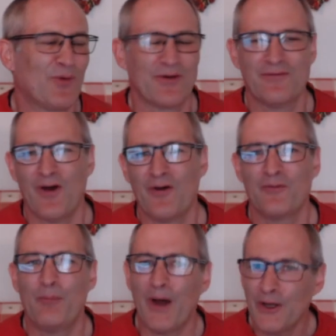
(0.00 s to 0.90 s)

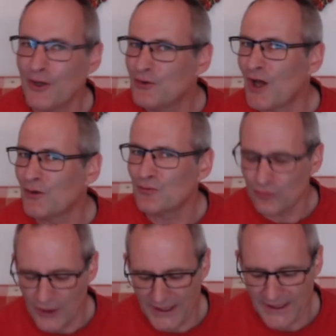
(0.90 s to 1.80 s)
involved, but you don't
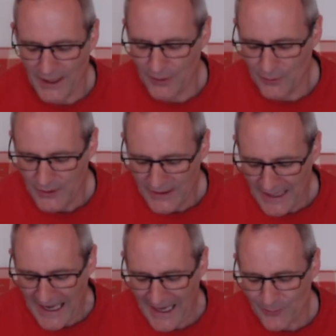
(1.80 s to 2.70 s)
really know
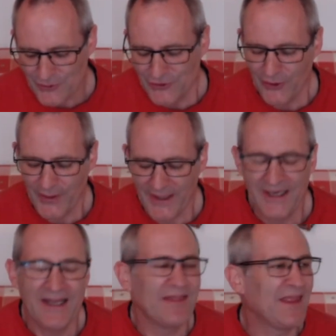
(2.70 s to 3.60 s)
how to do it,
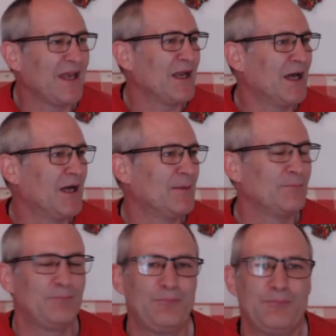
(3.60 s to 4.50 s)

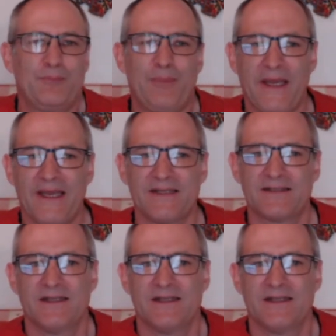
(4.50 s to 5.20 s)
then Pete